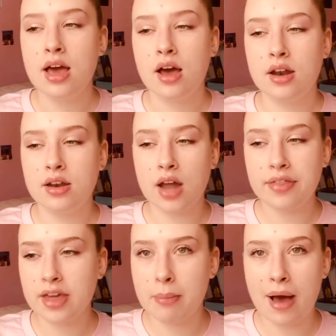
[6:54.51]

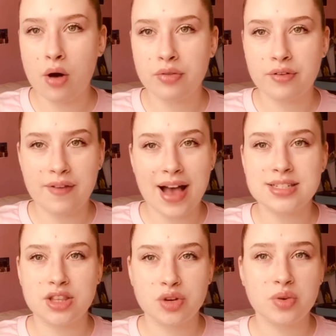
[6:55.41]
nothing about the facts that
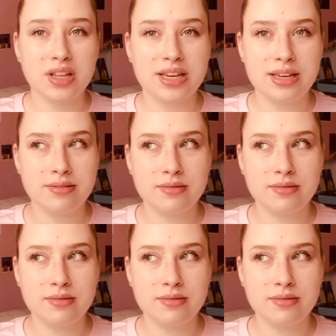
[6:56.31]
they're really,